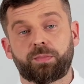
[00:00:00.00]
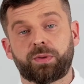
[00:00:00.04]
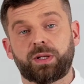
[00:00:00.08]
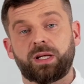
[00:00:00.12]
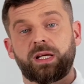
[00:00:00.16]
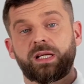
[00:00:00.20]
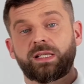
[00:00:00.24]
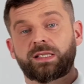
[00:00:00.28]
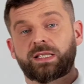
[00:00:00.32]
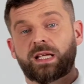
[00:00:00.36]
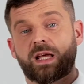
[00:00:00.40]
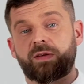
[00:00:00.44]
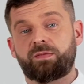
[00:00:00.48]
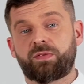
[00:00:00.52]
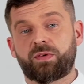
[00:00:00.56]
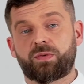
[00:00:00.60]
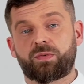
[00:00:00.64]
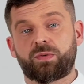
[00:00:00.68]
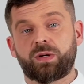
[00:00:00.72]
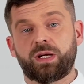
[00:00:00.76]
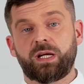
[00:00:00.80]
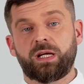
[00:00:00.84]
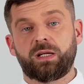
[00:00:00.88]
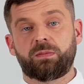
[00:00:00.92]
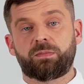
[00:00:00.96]
please have a
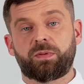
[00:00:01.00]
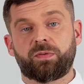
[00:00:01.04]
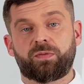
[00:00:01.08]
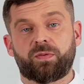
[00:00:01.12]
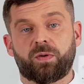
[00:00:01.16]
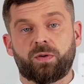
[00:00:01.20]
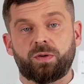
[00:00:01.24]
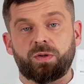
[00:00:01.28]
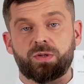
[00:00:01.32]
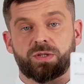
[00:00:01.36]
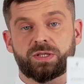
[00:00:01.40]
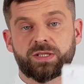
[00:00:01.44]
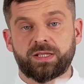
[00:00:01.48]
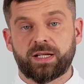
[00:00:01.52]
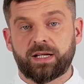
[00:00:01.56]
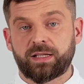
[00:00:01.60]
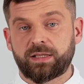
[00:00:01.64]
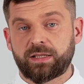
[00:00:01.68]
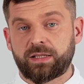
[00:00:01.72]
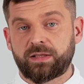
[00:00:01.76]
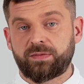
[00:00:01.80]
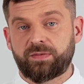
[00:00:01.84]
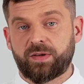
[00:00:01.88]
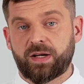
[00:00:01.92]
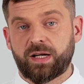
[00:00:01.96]
read before you
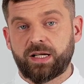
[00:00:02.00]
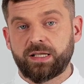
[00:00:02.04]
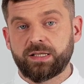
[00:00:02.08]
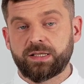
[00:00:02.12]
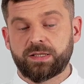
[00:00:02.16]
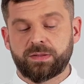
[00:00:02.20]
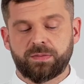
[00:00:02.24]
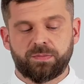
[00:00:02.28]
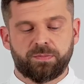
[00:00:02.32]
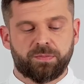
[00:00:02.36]
start the device